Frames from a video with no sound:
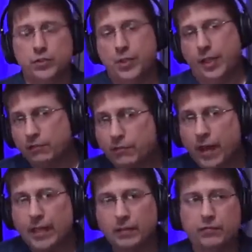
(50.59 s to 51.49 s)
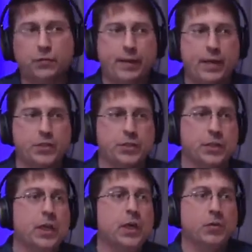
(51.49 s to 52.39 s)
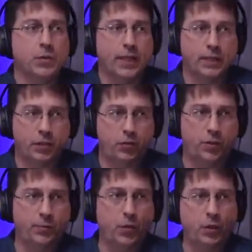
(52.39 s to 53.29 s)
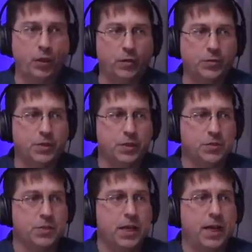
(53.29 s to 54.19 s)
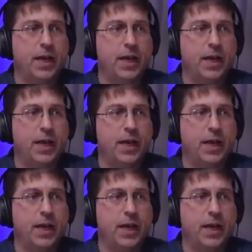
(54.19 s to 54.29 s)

so they can find information related to cryptocurrencies